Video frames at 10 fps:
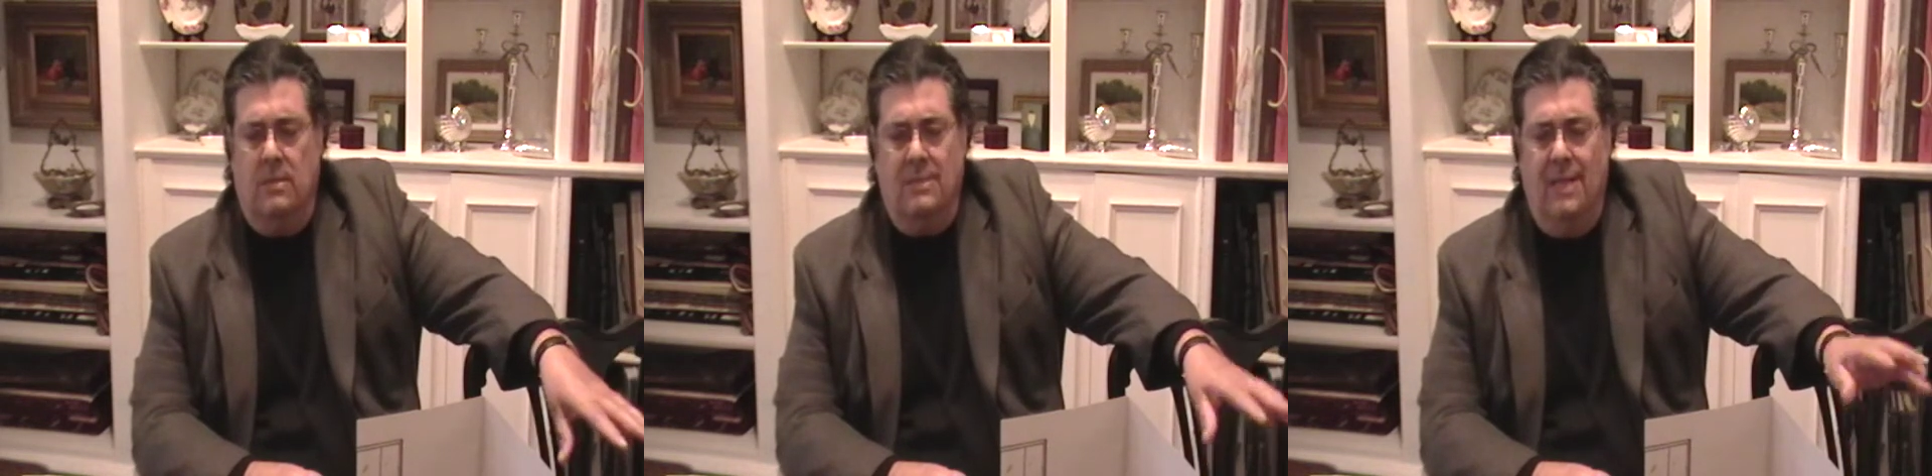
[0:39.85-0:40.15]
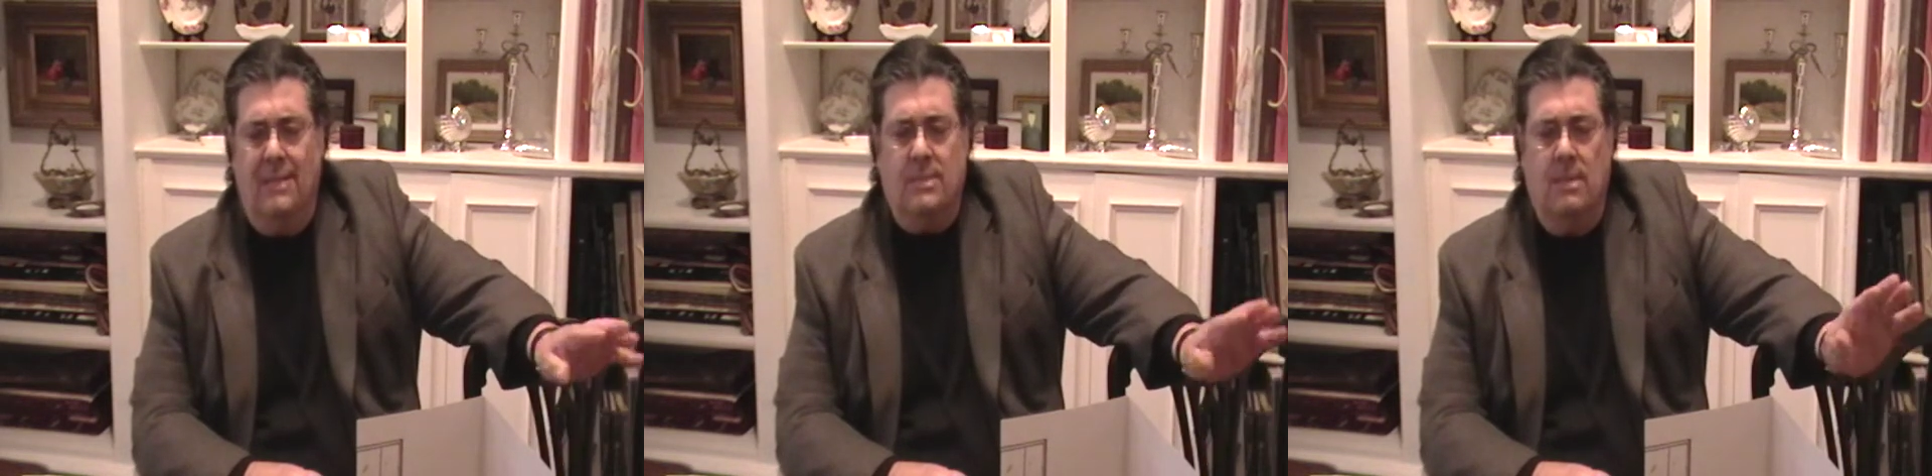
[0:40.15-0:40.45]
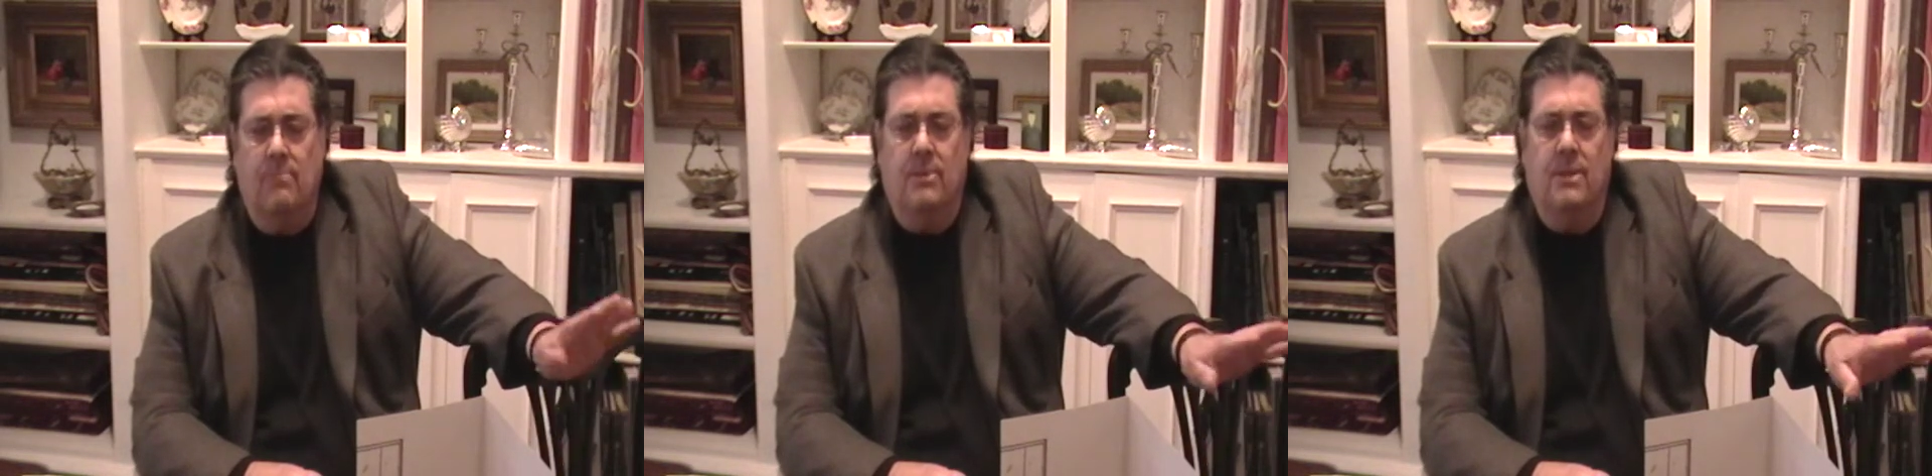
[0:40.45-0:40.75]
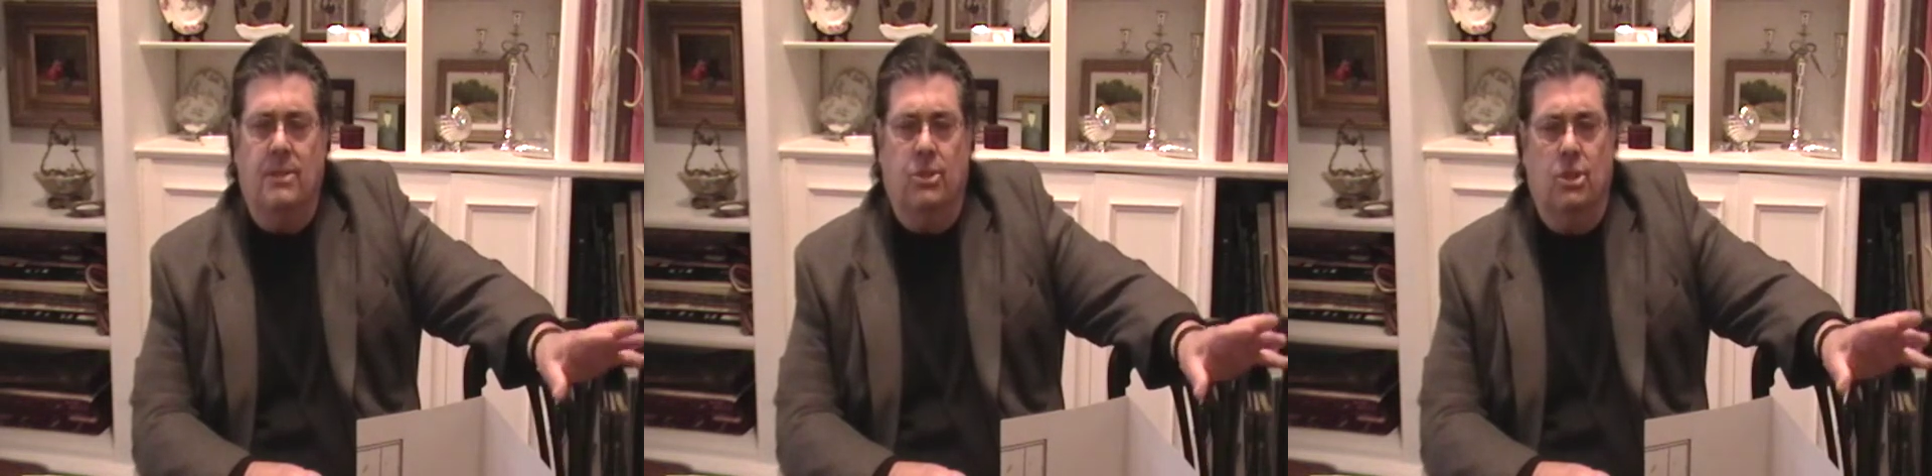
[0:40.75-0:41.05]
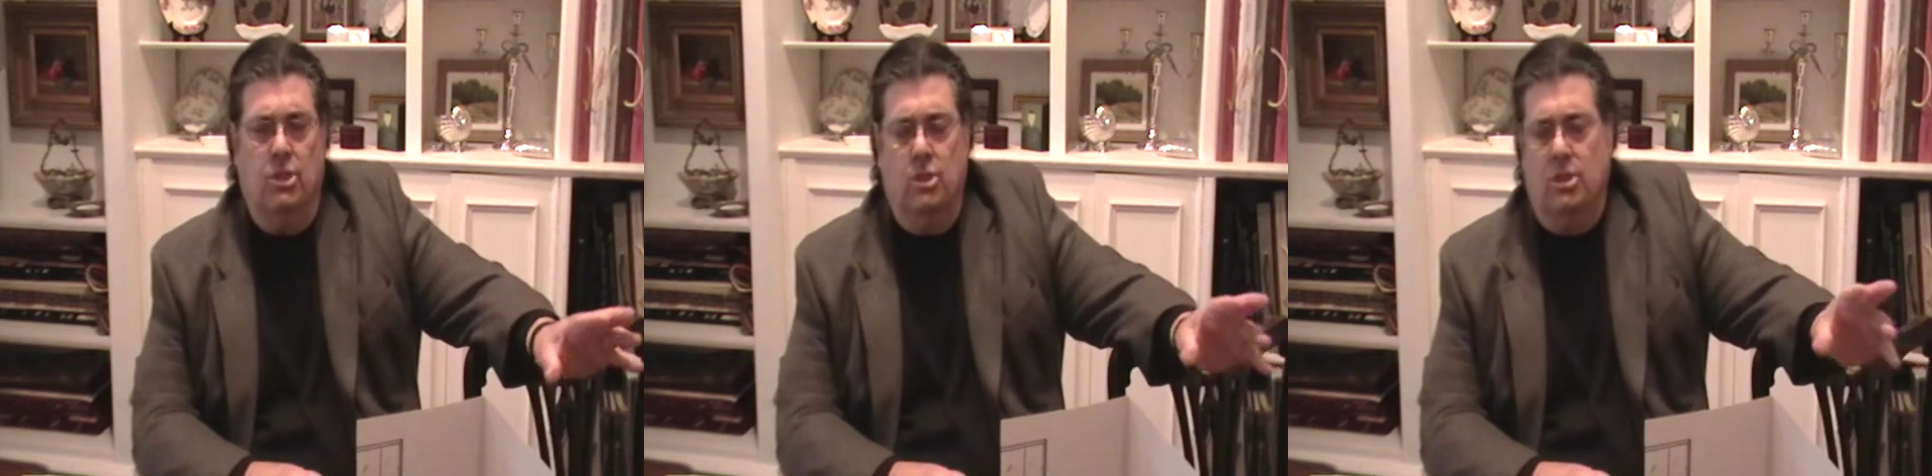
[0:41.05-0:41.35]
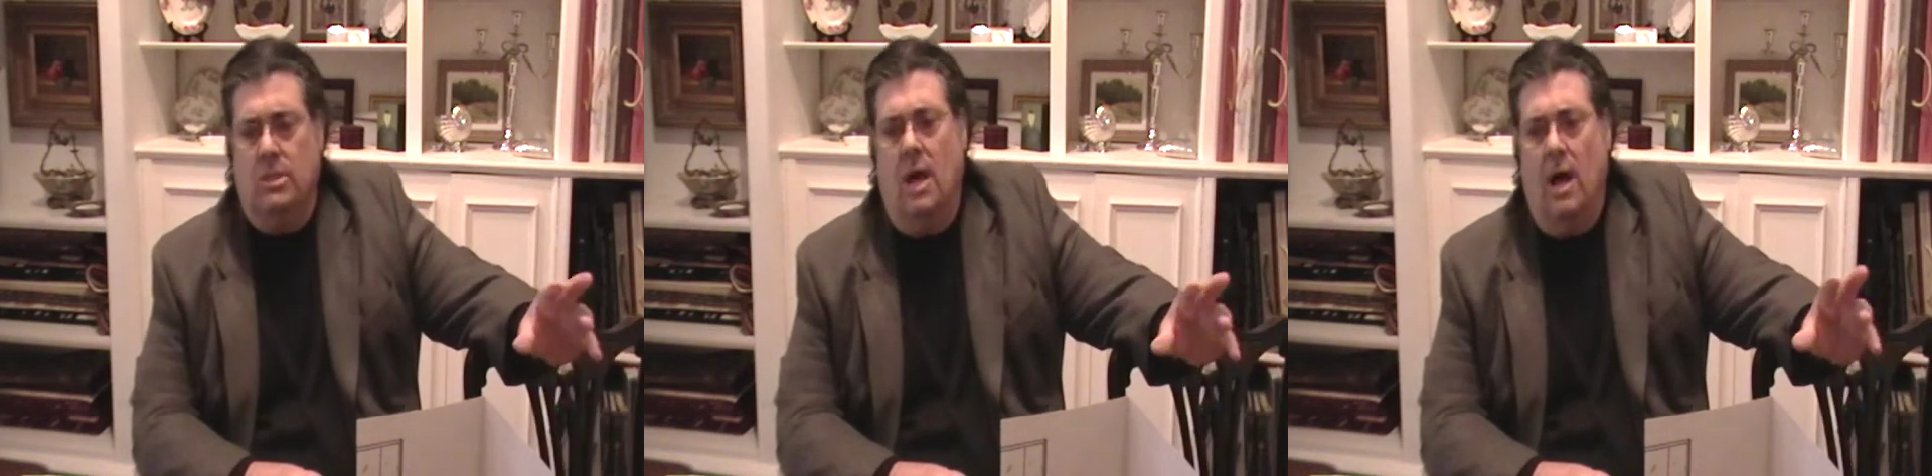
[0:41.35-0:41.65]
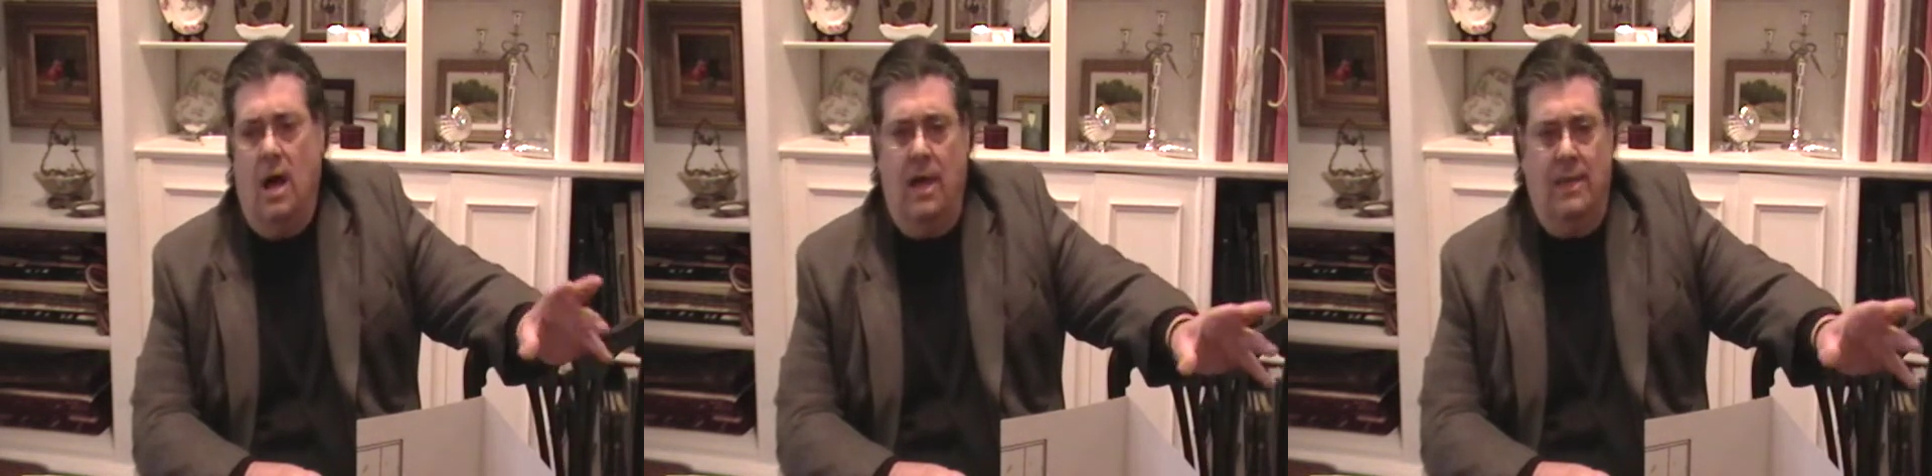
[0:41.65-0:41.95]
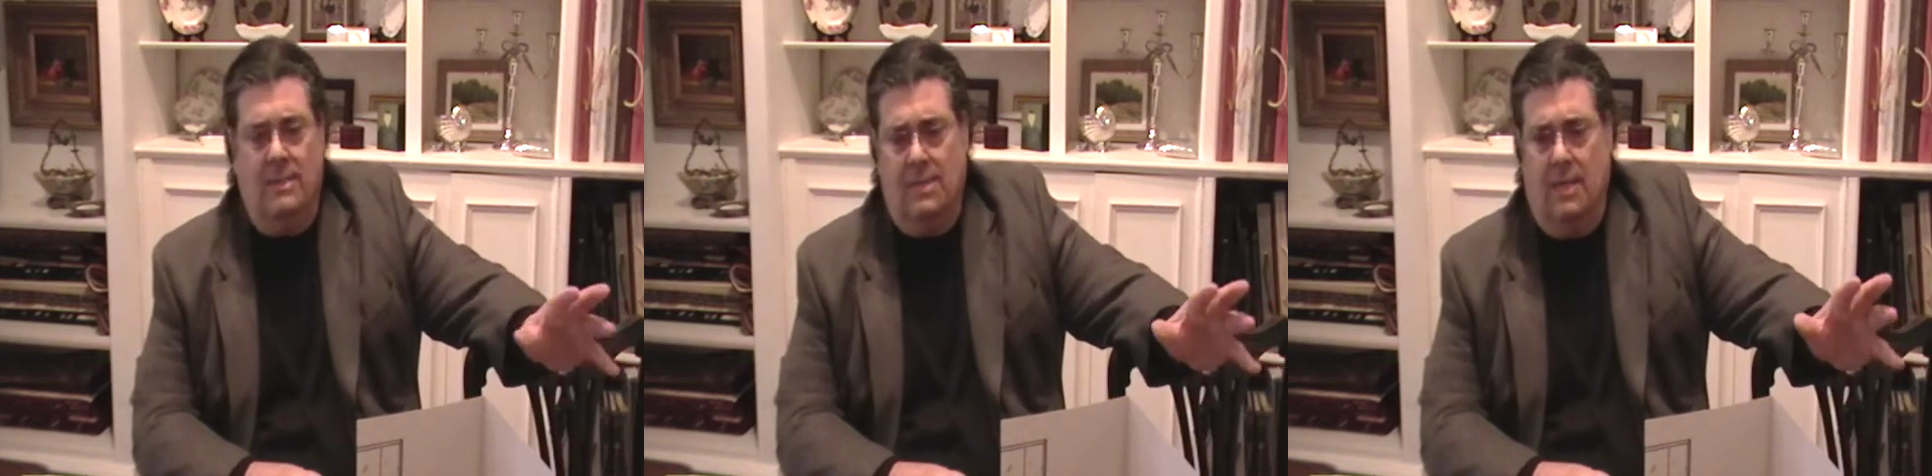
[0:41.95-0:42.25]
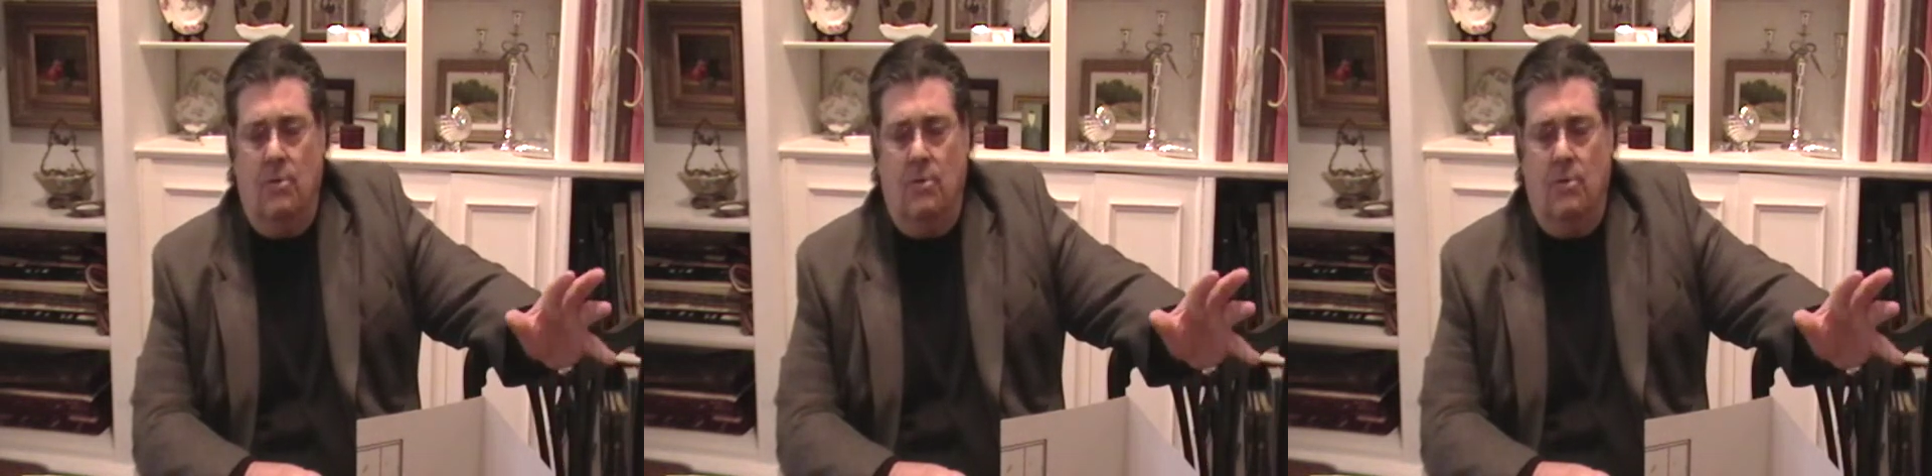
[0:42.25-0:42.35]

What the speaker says: It's not something that you can just eye and say,